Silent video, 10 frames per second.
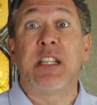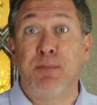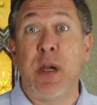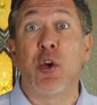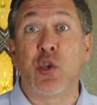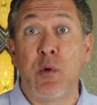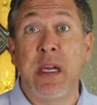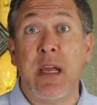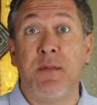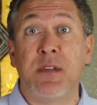spiritual
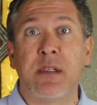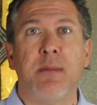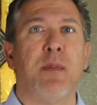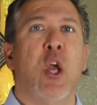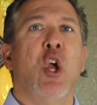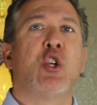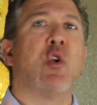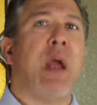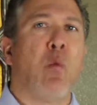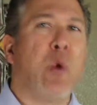gifts, so
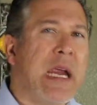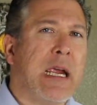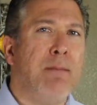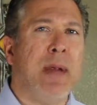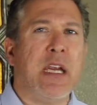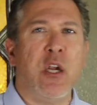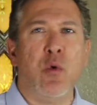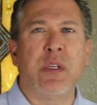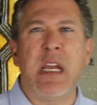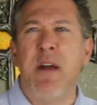that we can be
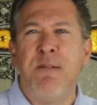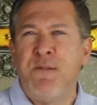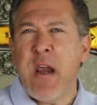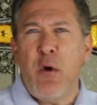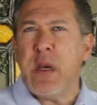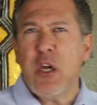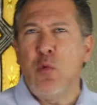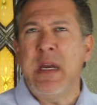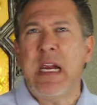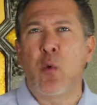used in a very
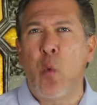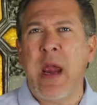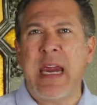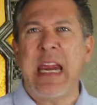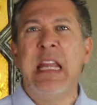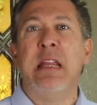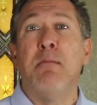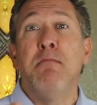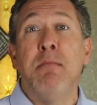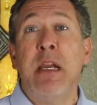unique way in the
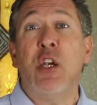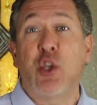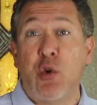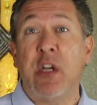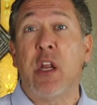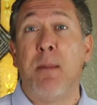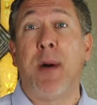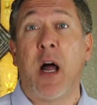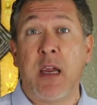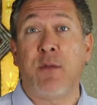ministry to the
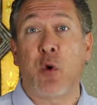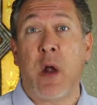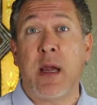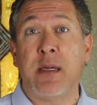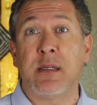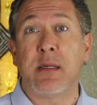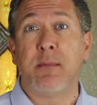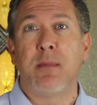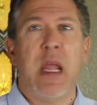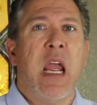body of Christ.
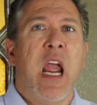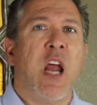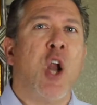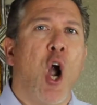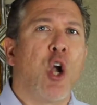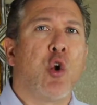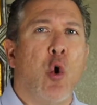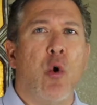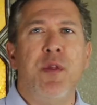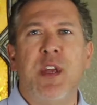And our
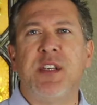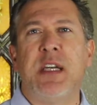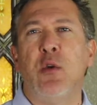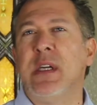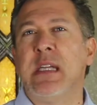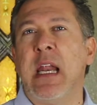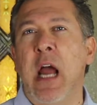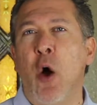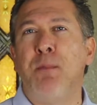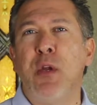goal in this series is to
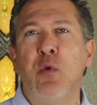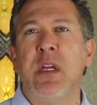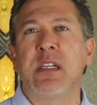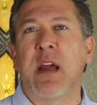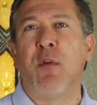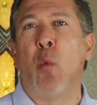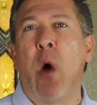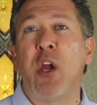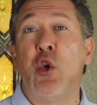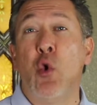help you discover
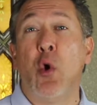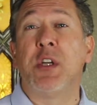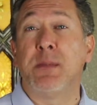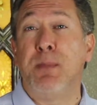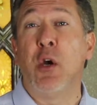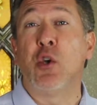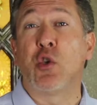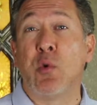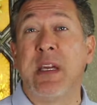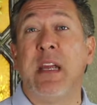what your
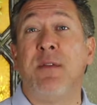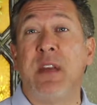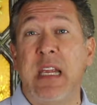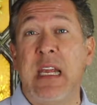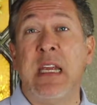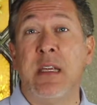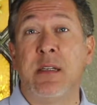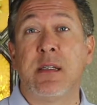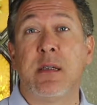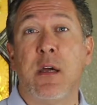spiritual gift
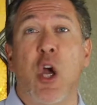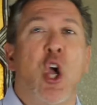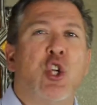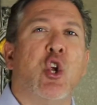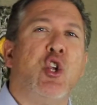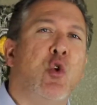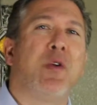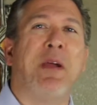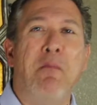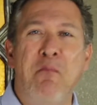is, so
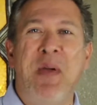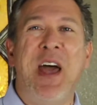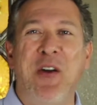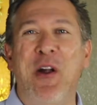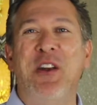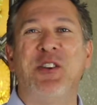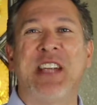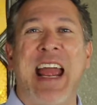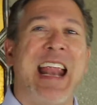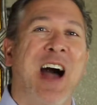you can better
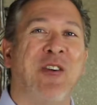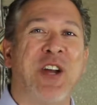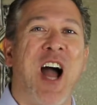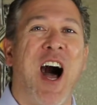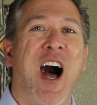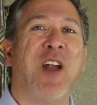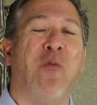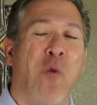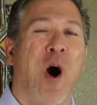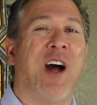understand how
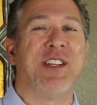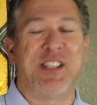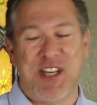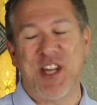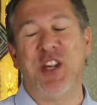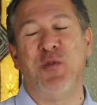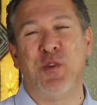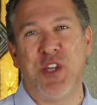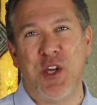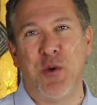God wants to
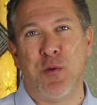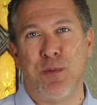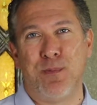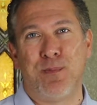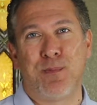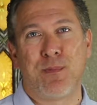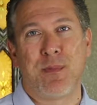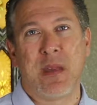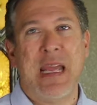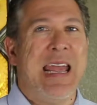use you.
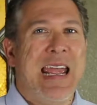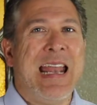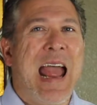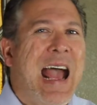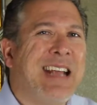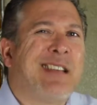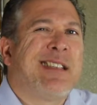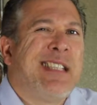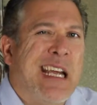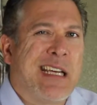In Acts
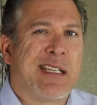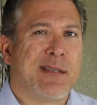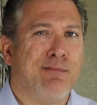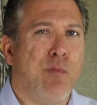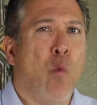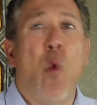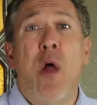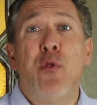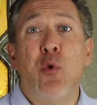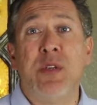6
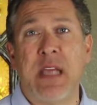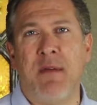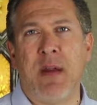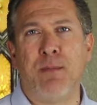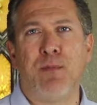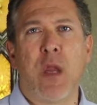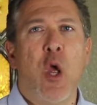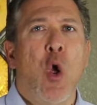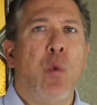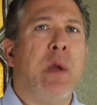1 through 7,
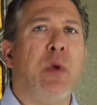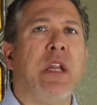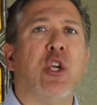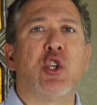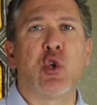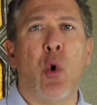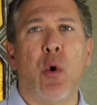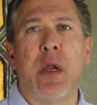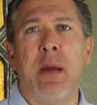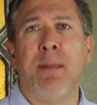we read the
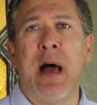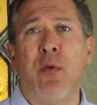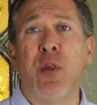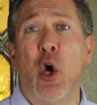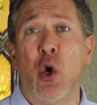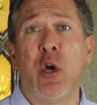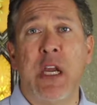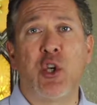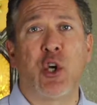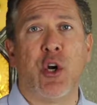story about the
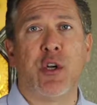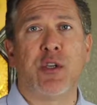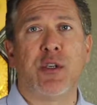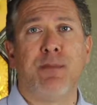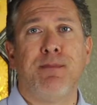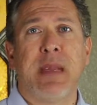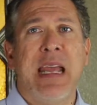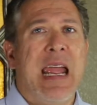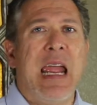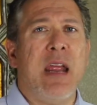early church.
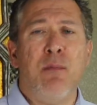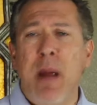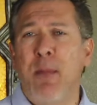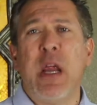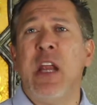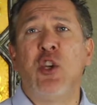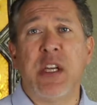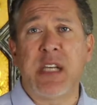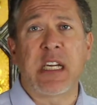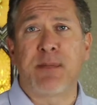It, it, remember, it
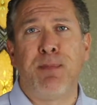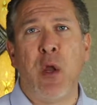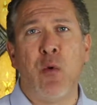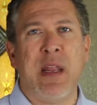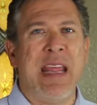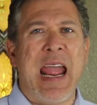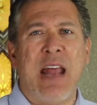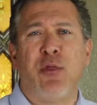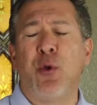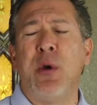just exploded. They
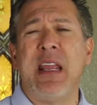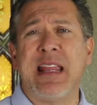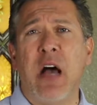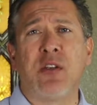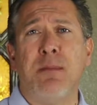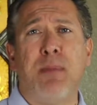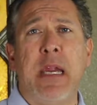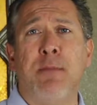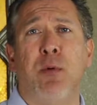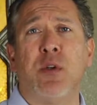had 3,000
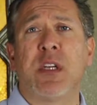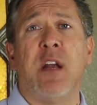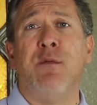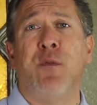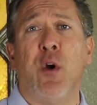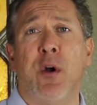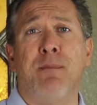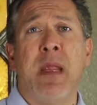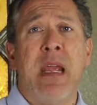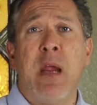people
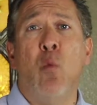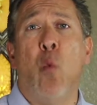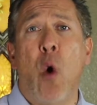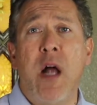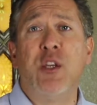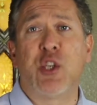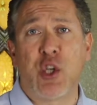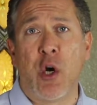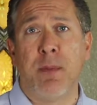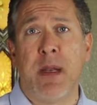convert in one
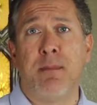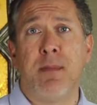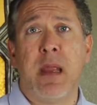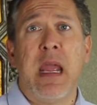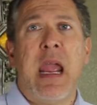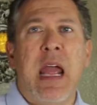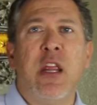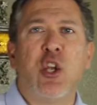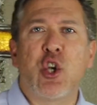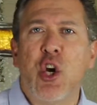sermon,
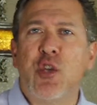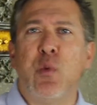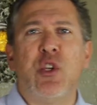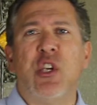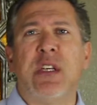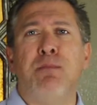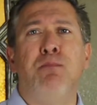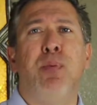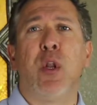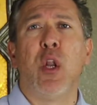and the church was
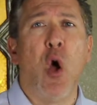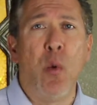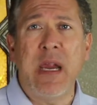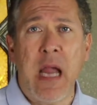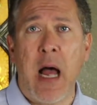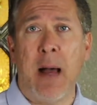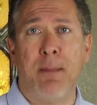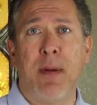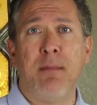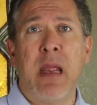just blowing
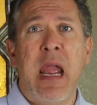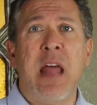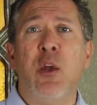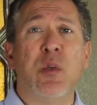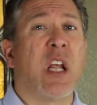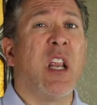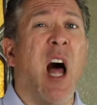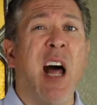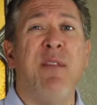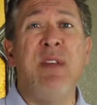up. And there was a
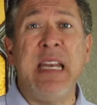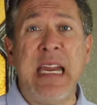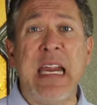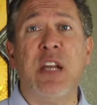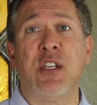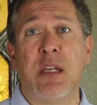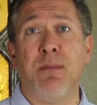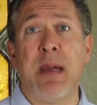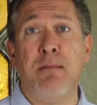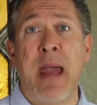lot of needs to
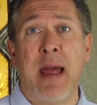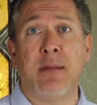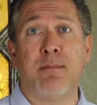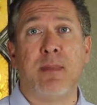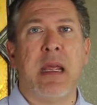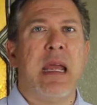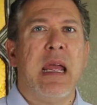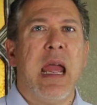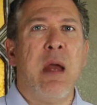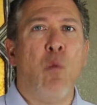be met.
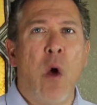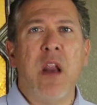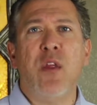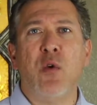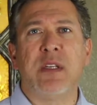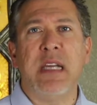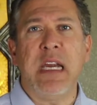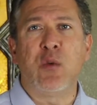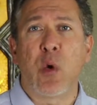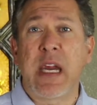And one of those
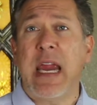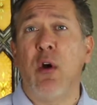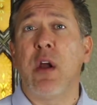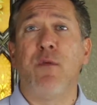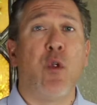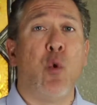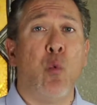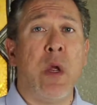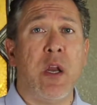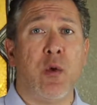needs were caring for the
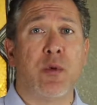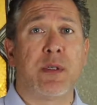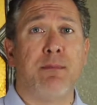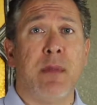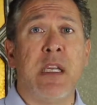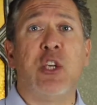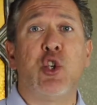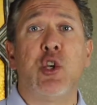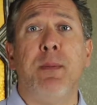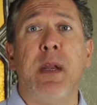widows,
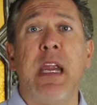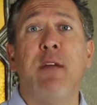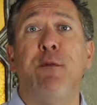distributing